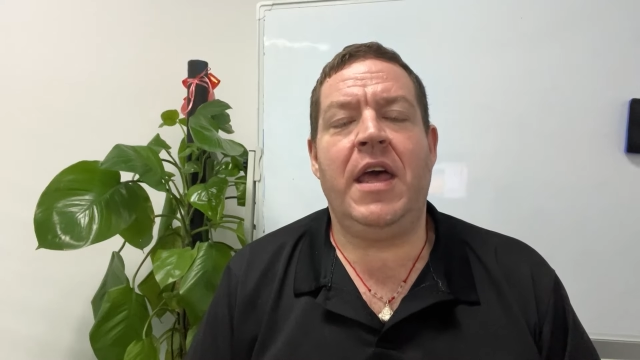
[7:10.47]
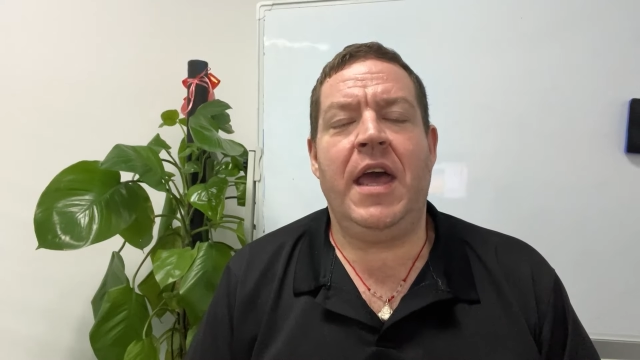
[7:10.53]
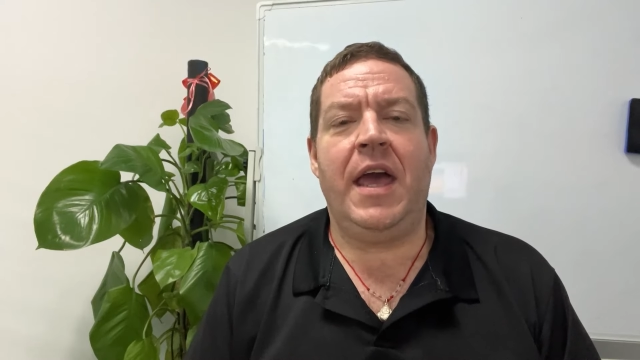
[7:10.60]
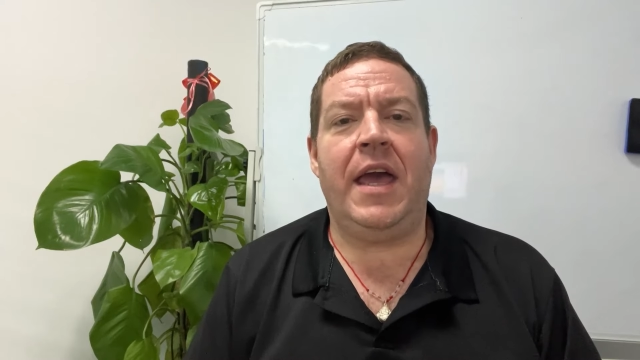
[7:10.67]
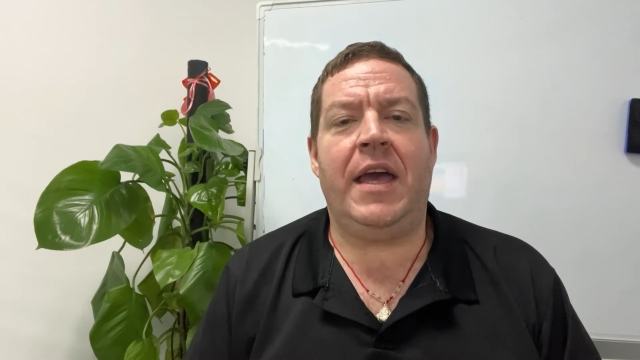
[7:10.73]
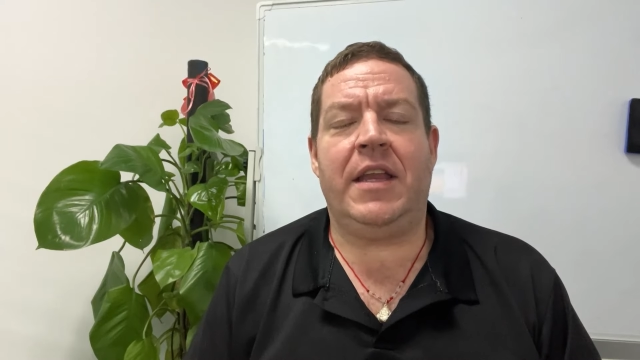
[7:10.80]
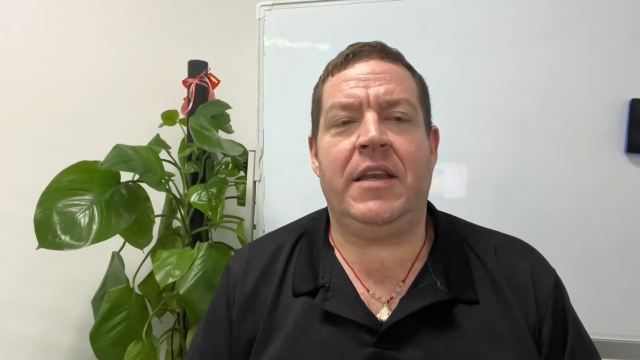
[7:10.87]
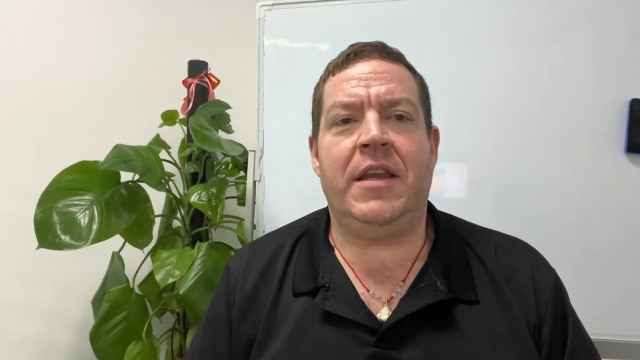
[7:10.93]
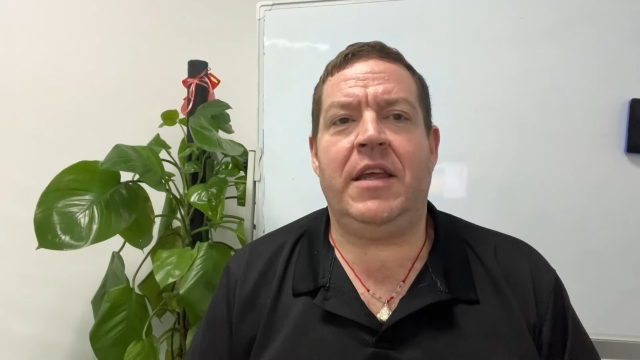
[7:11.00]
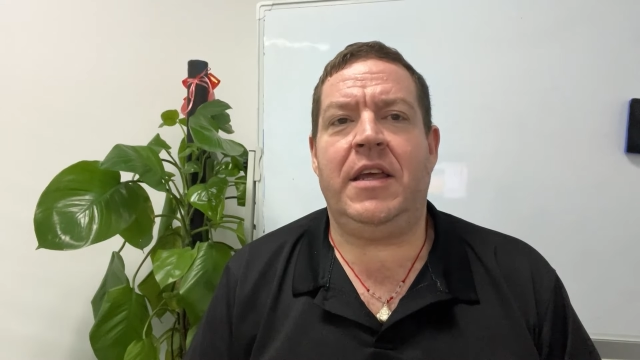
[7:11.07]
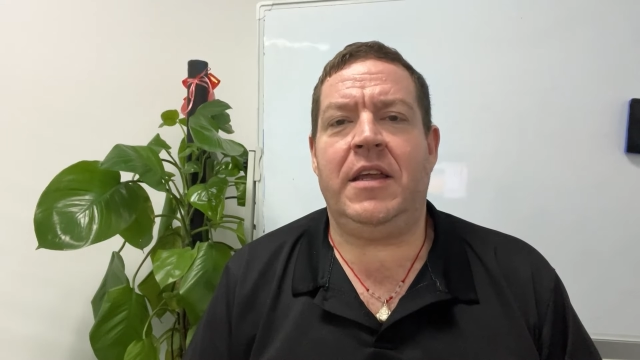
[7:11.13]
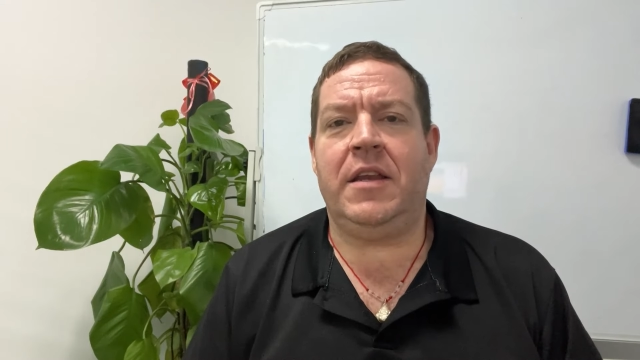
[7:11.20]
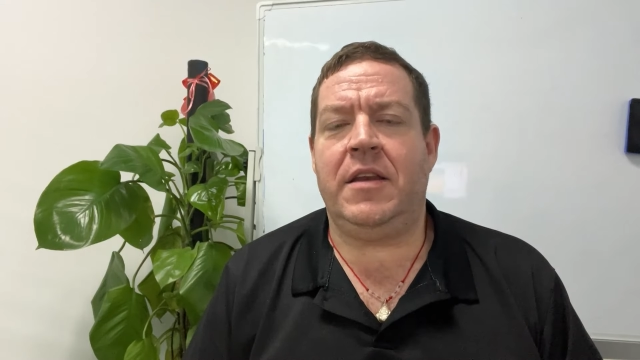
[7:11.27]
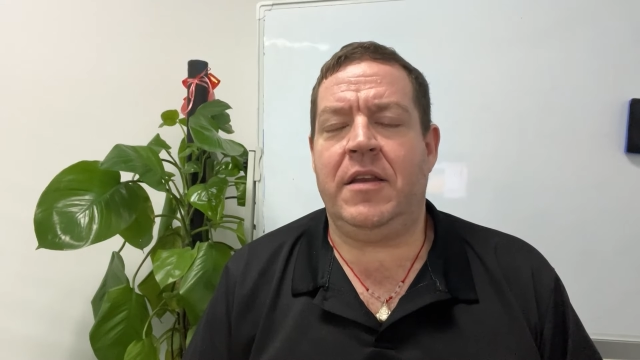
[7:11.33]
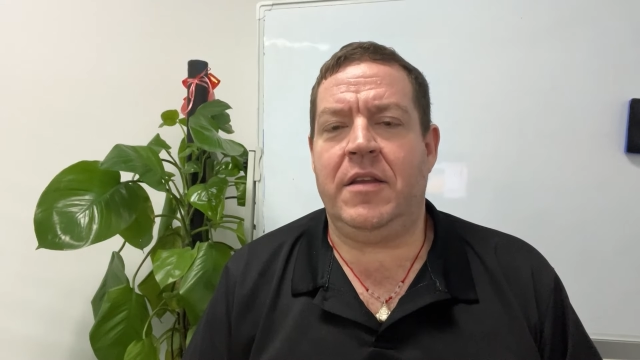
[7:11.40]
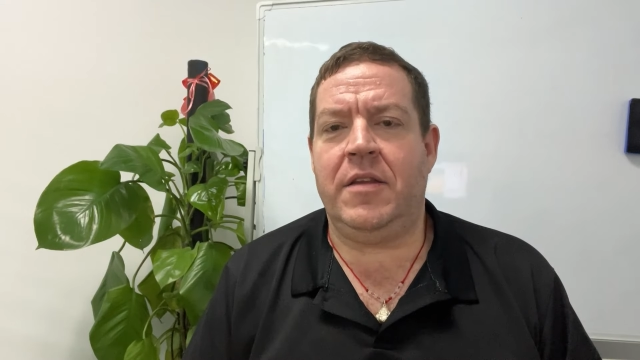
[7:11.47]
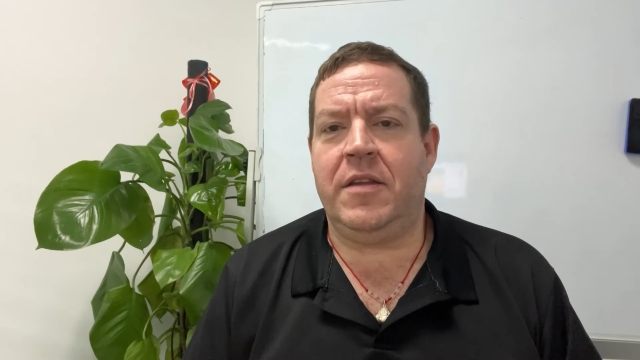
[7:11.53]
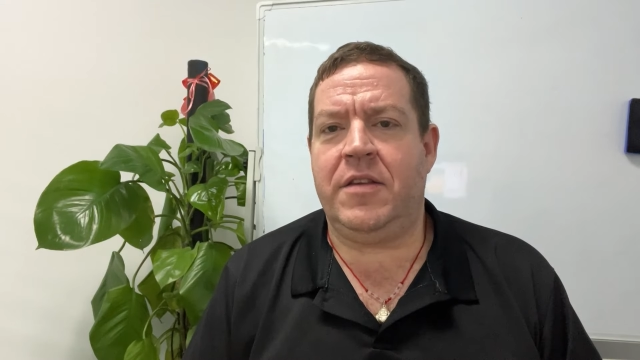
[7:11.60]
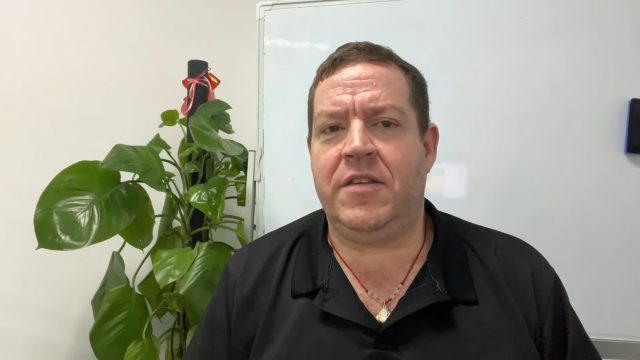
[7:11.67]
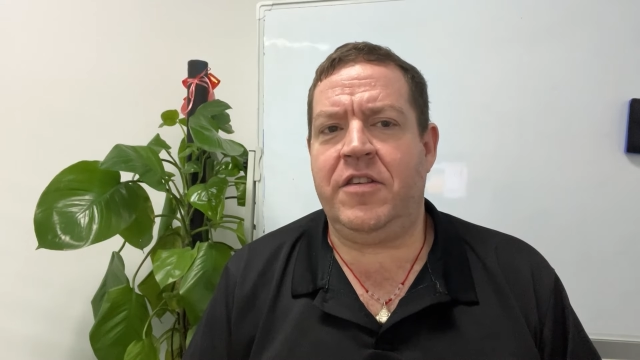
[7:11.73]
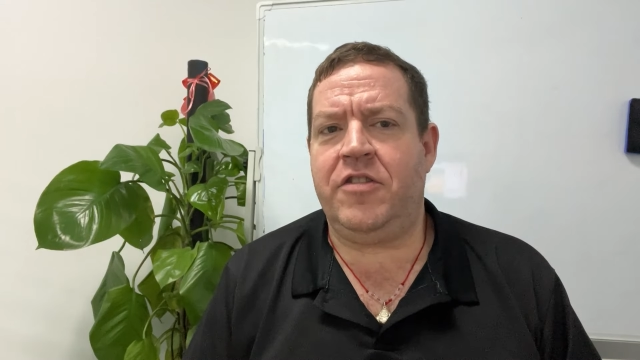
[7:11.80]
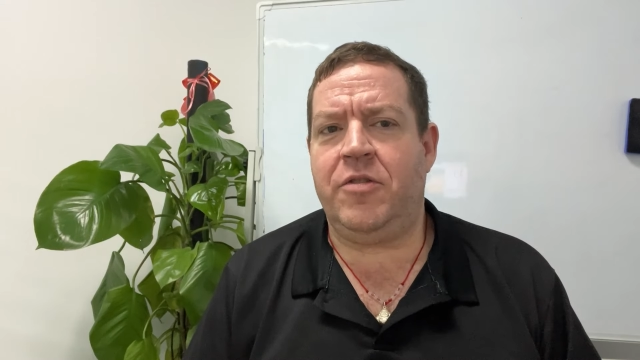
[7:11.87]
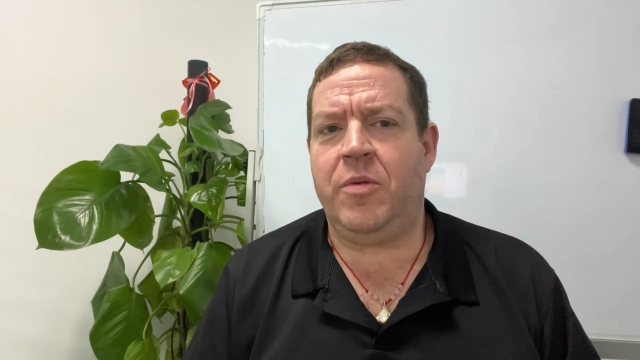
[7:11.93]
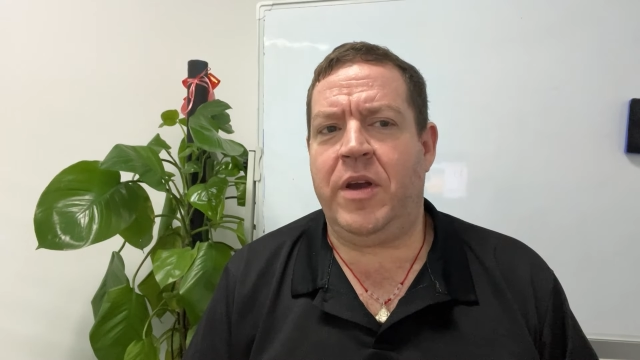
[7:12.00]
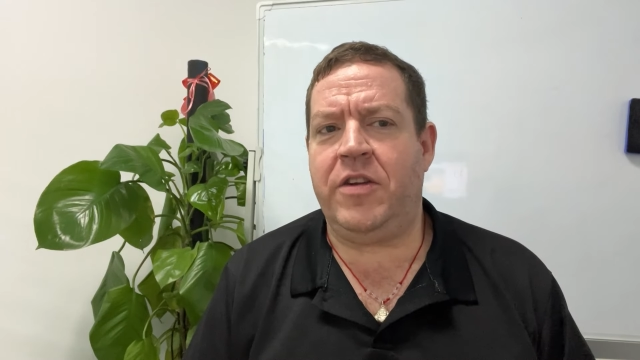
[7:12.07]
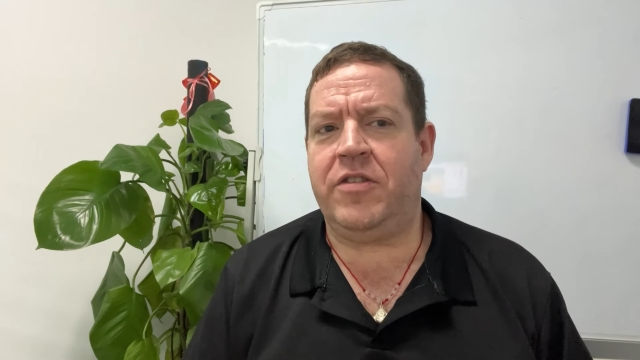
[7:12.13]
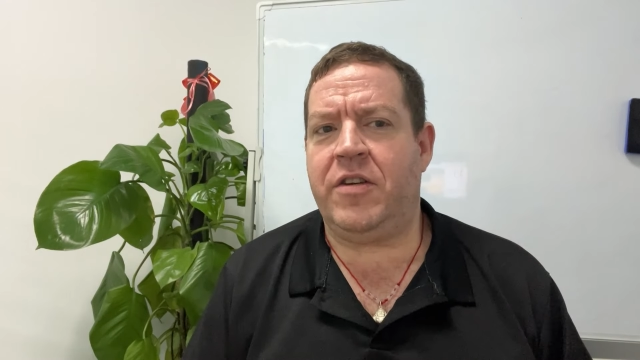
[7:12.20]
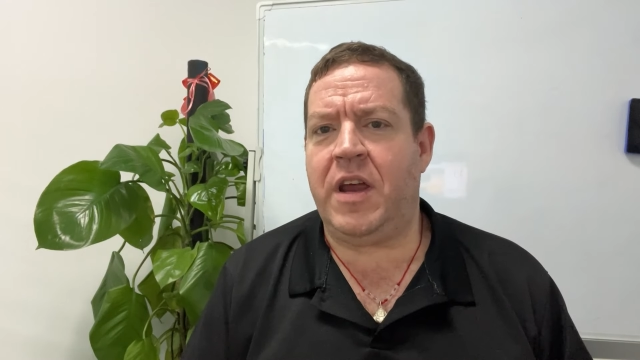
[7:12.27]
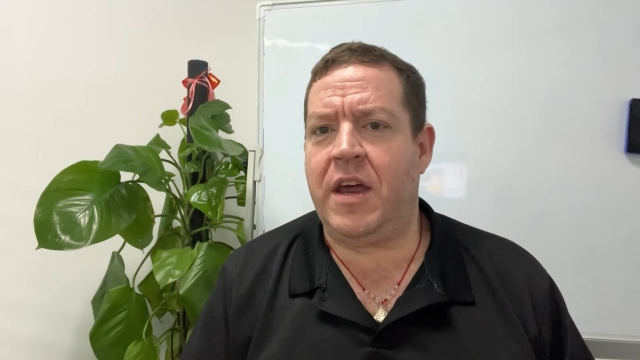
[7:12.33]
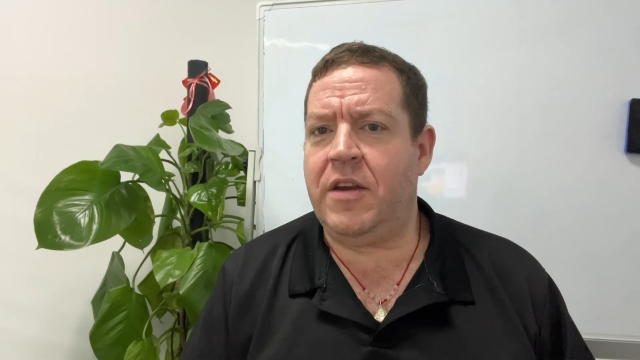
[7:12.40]
And in the
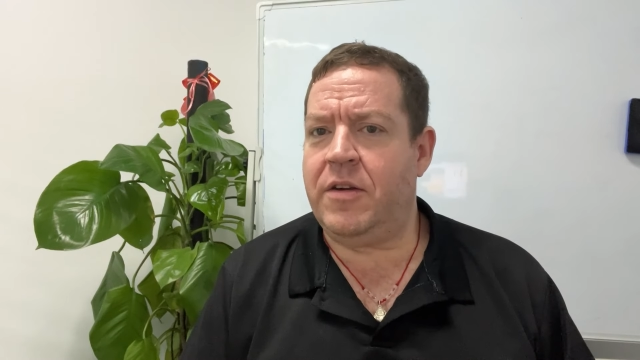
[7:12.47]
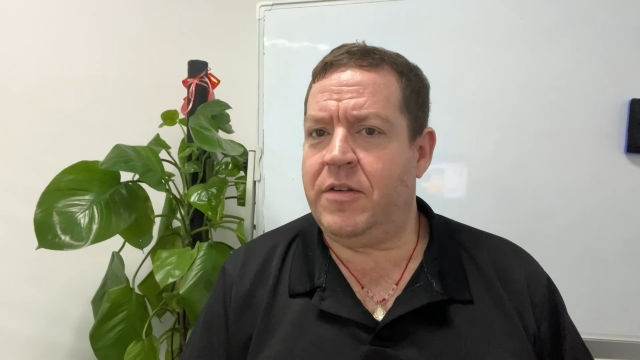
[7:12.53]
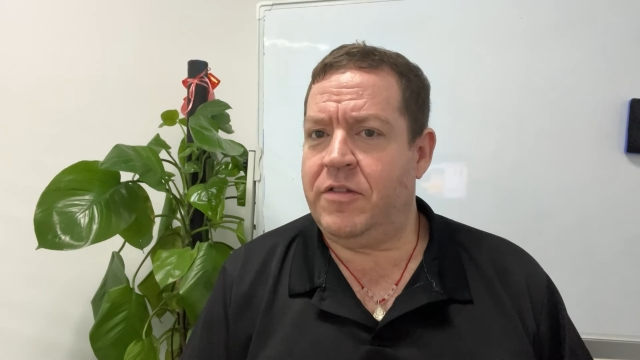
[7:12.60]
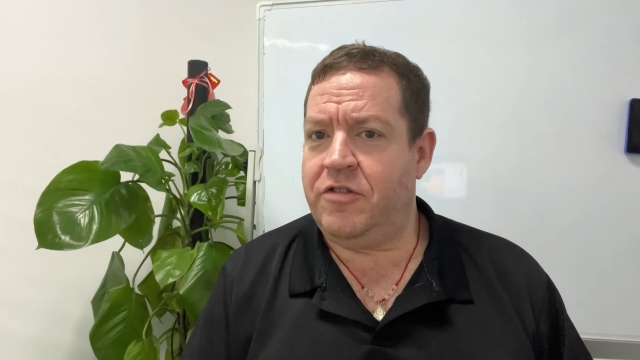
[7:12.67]
situation I